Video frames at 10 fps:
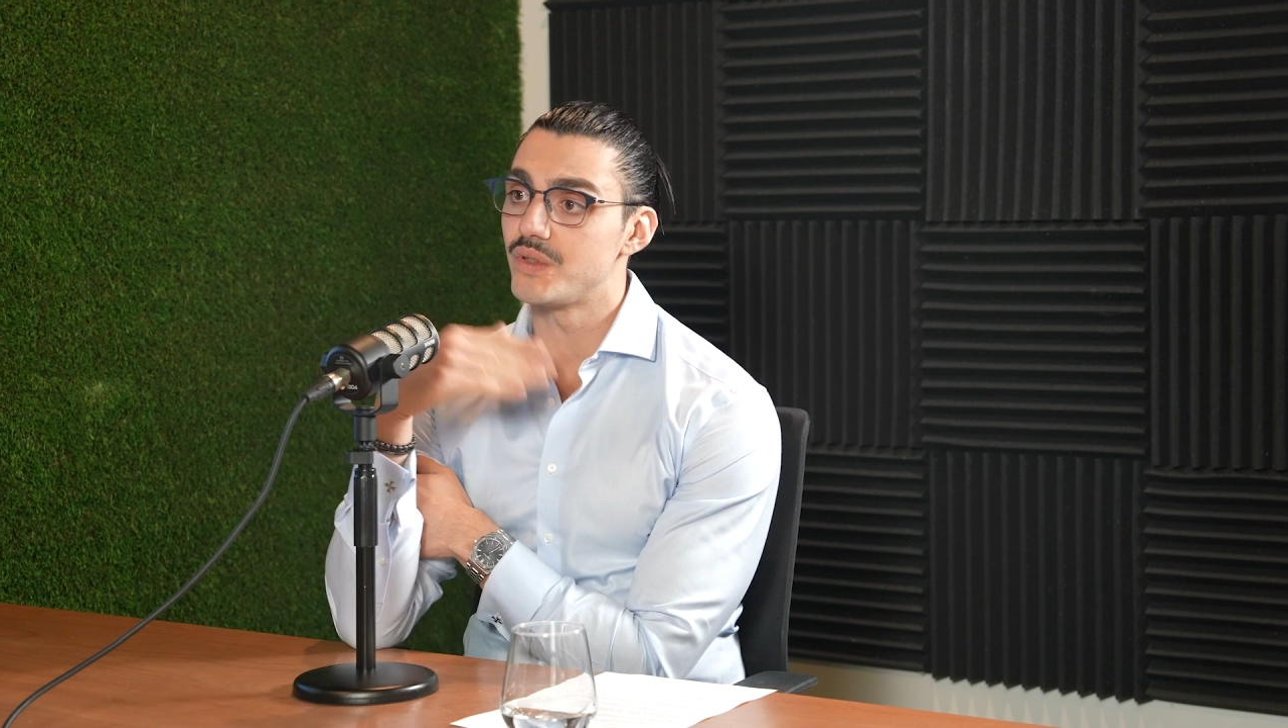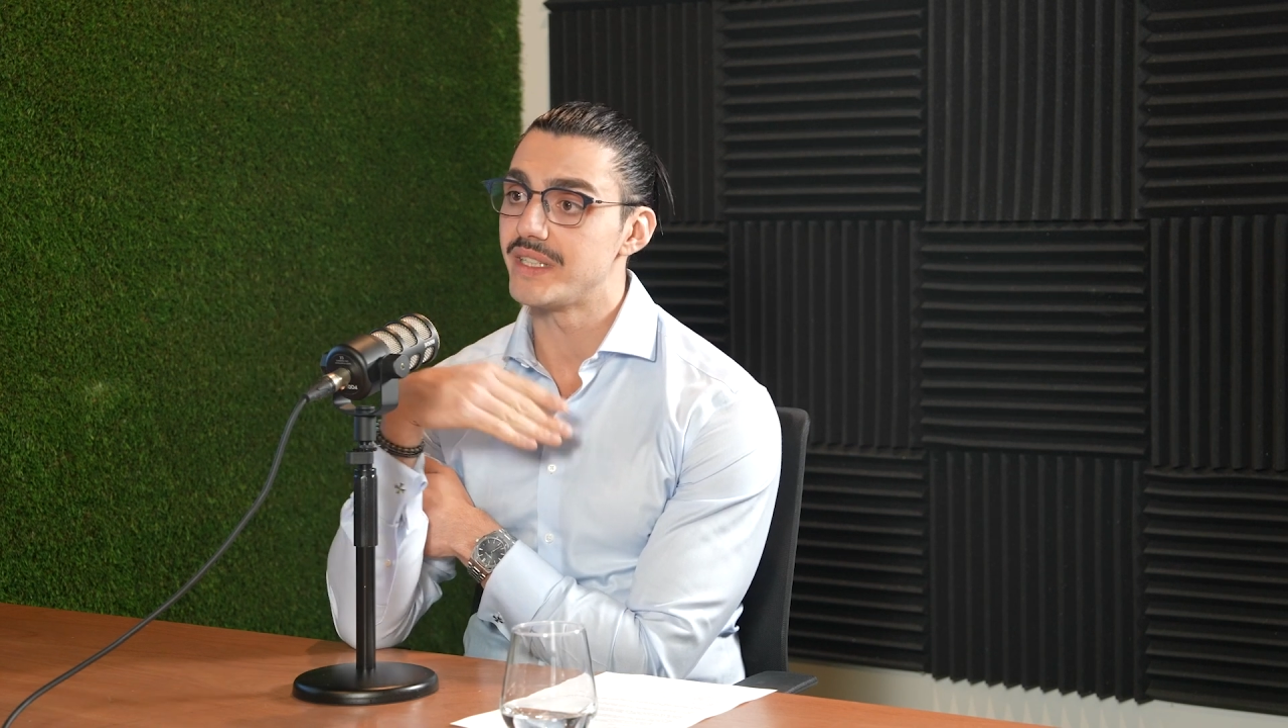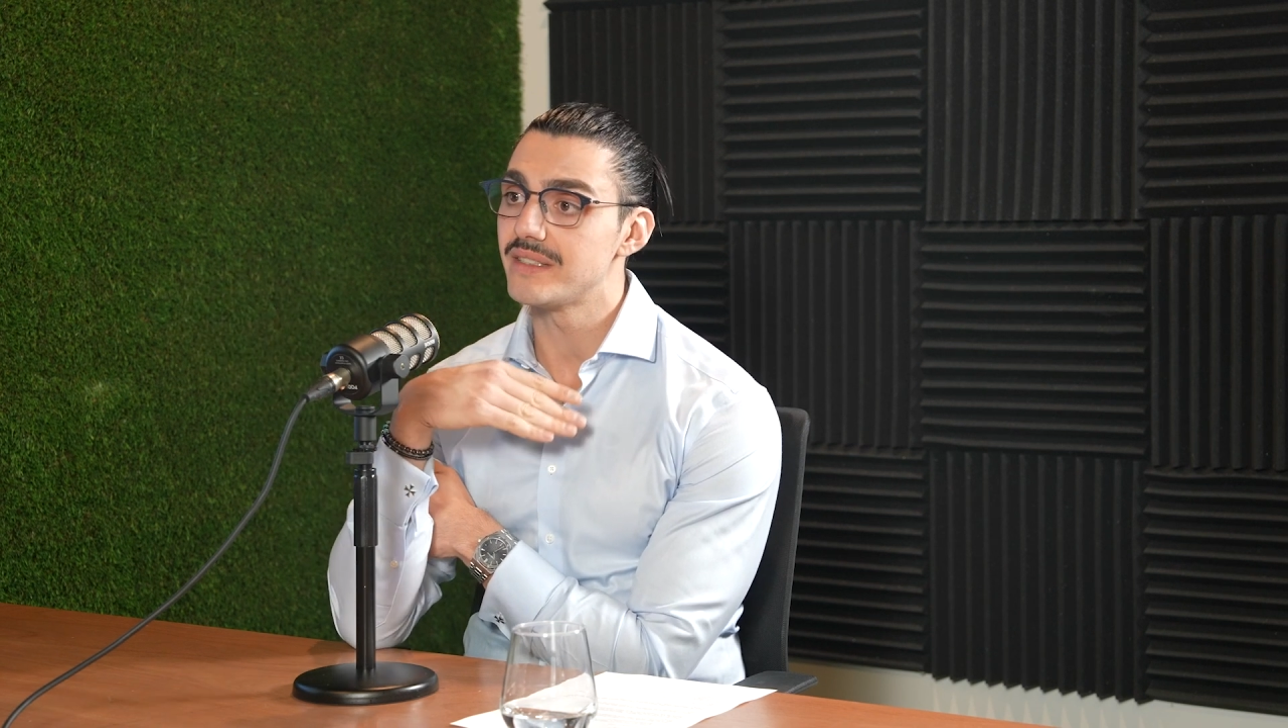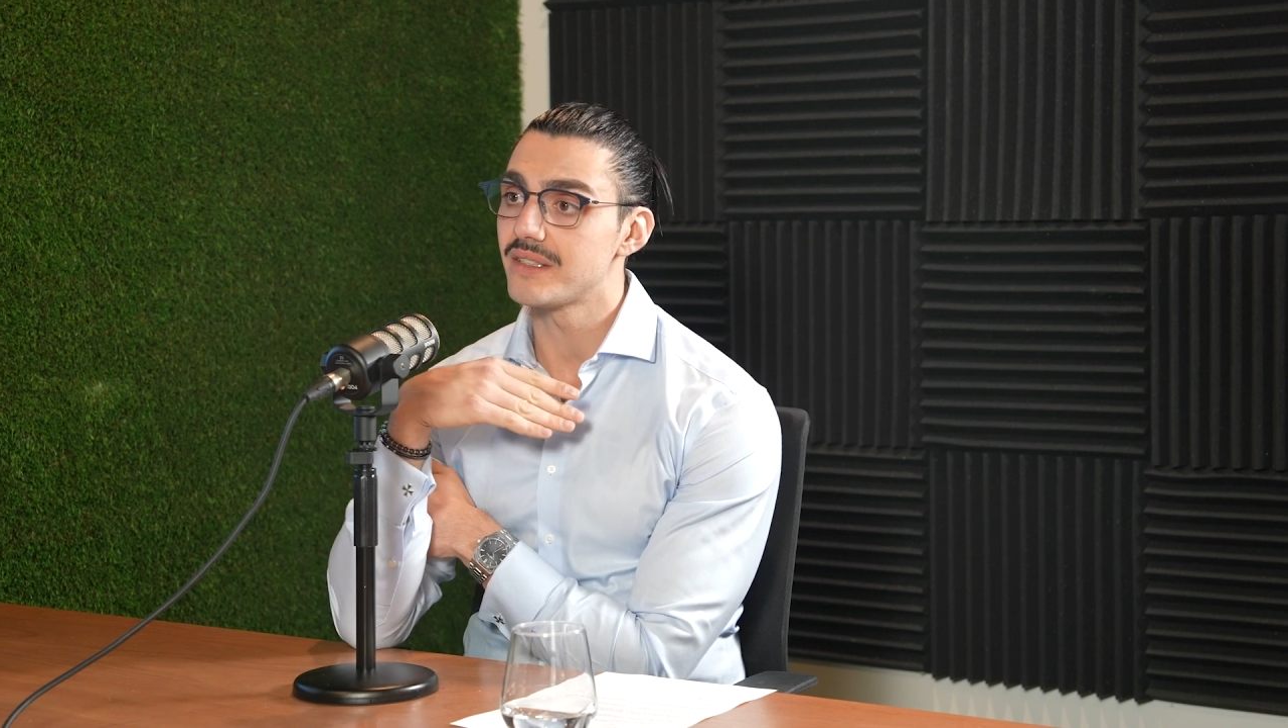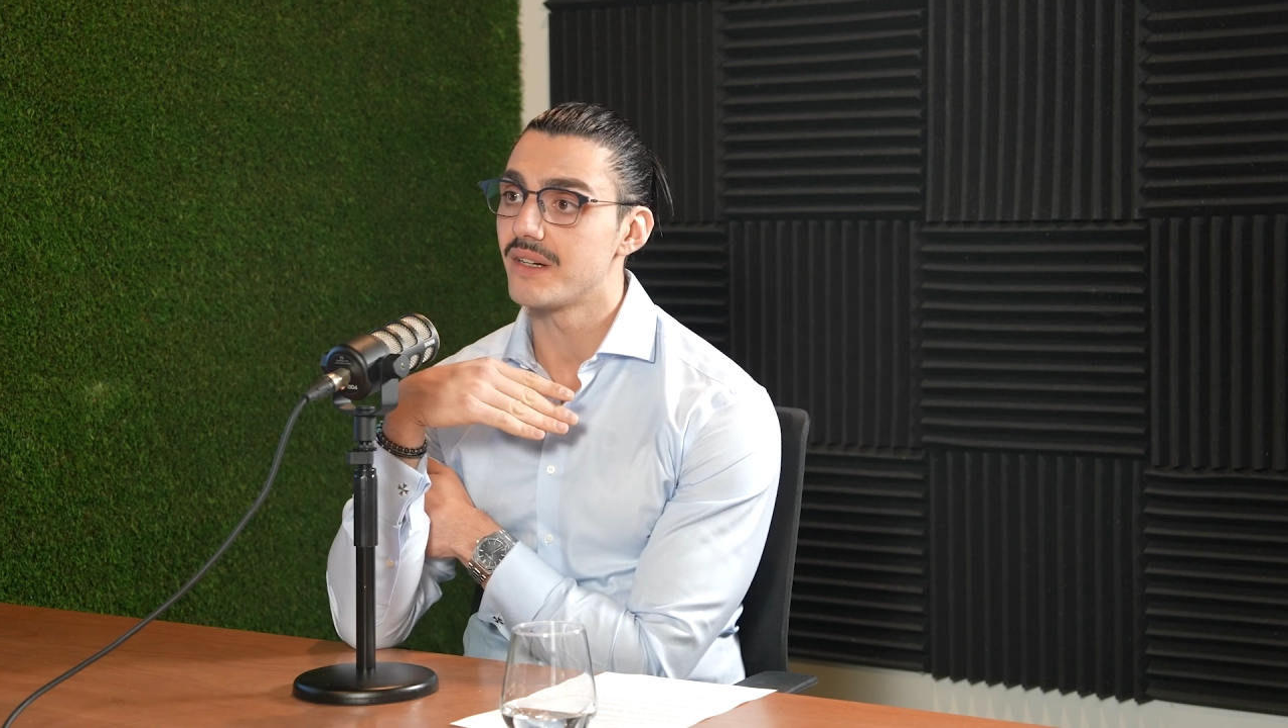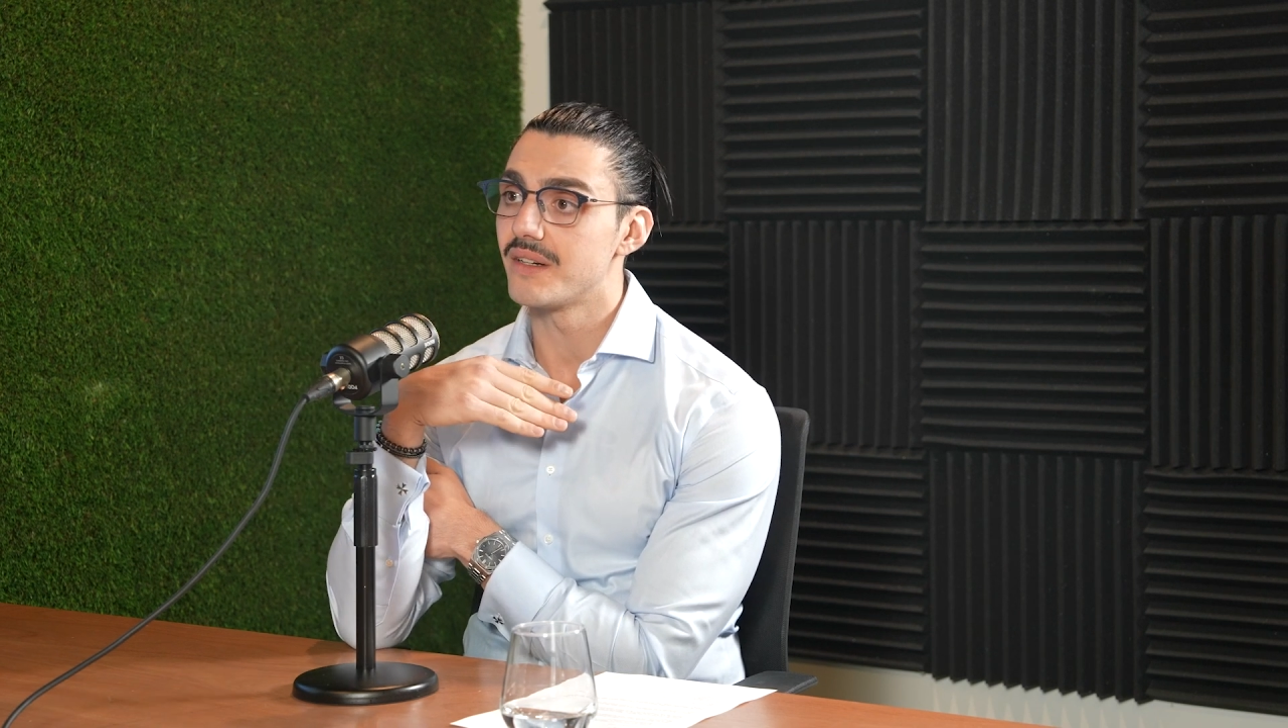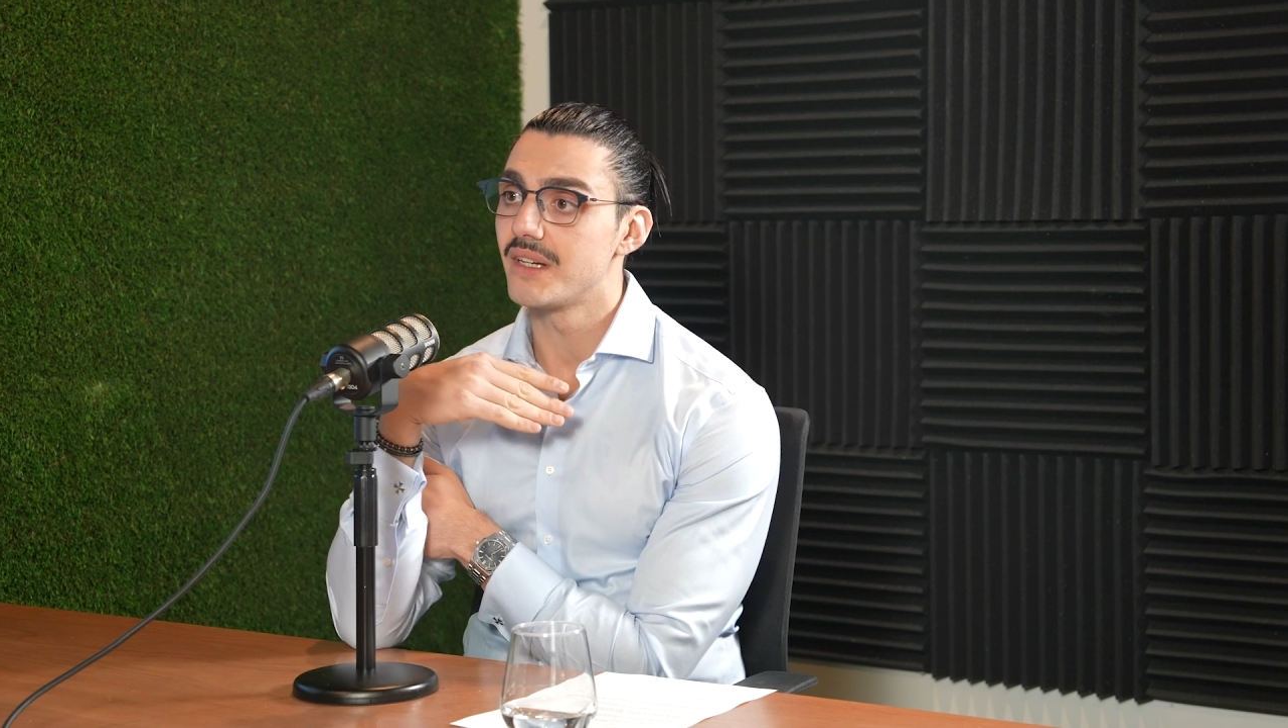years ago.